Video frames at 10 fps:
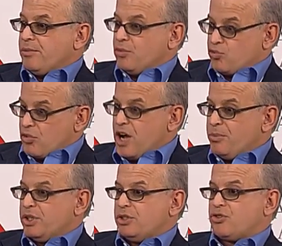
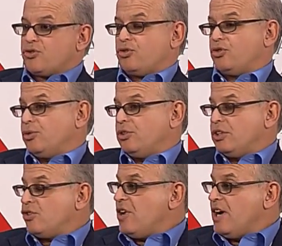Drama certainly
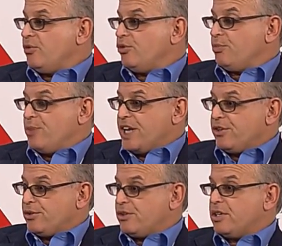travels
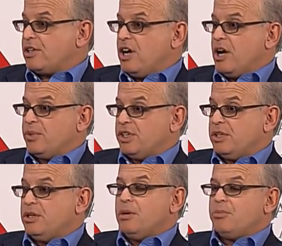better than
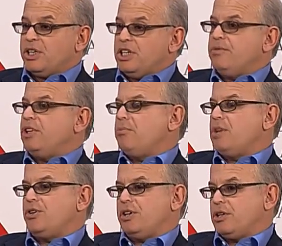comedy, but even
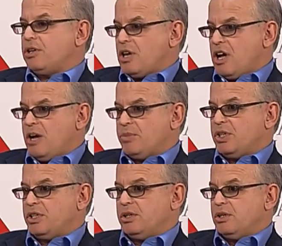American
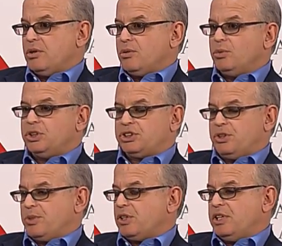comedy, which
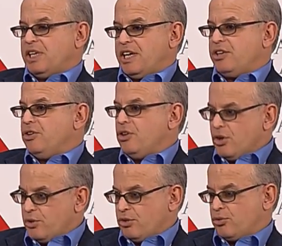typically had
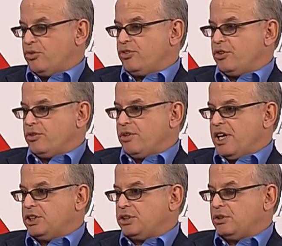no interest
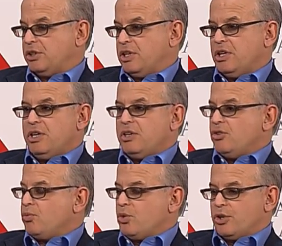internationally,
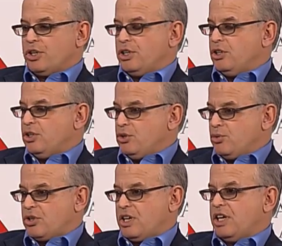is working in the
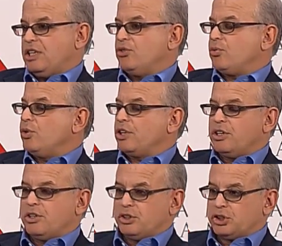UK, is working
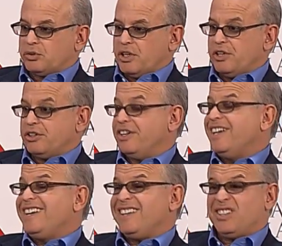in Australia,
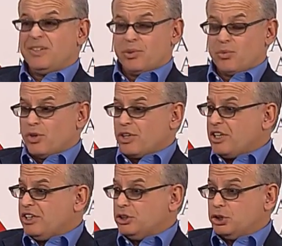it's even
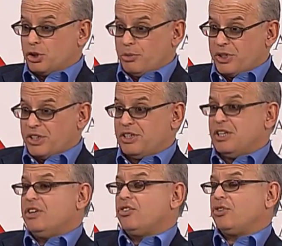working in Germany.
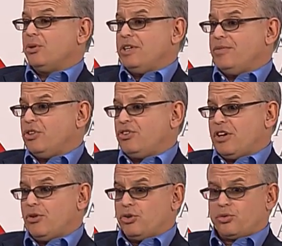So even
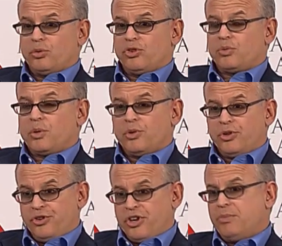territories where we're
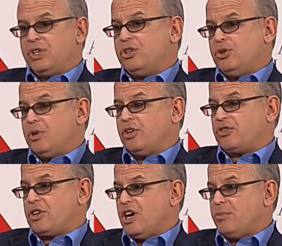dubbing US
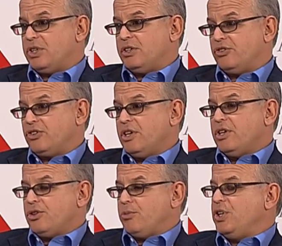comedies,
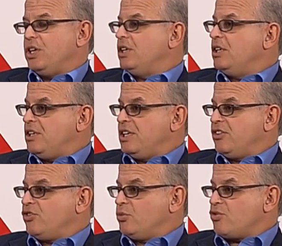they're beginning to get
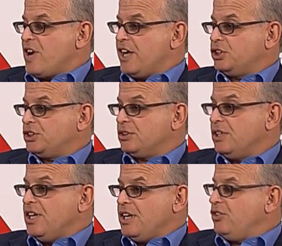some traction.
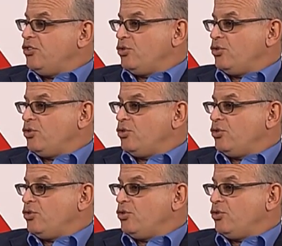And this is